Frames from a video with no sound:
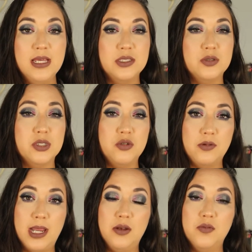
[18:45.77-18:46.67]
so it's
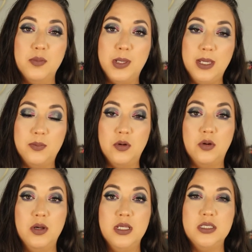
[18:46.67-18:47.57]
great for
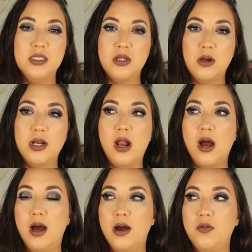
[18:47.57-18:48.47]
people starting
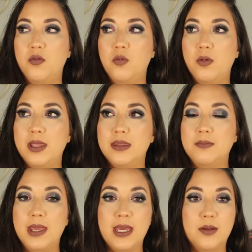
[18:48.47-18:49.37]
off with
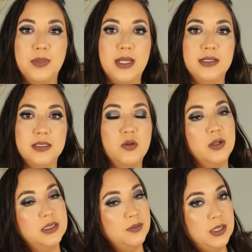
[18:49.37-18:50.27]
makeup that doesn't
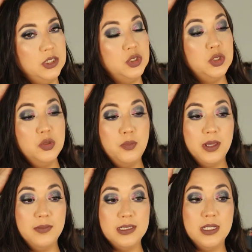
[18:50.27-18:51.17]
want something too
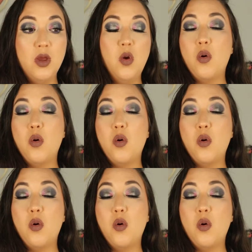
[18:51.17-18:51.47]
pigmented